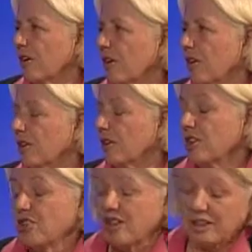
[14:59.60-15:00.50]
car, and
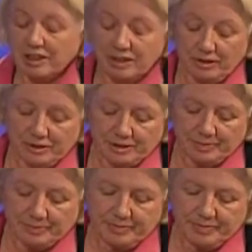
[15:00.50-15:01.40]
they shot and killed her.
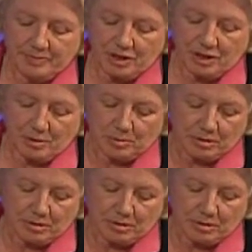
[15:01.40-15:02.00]
Mm -hmm. Terrible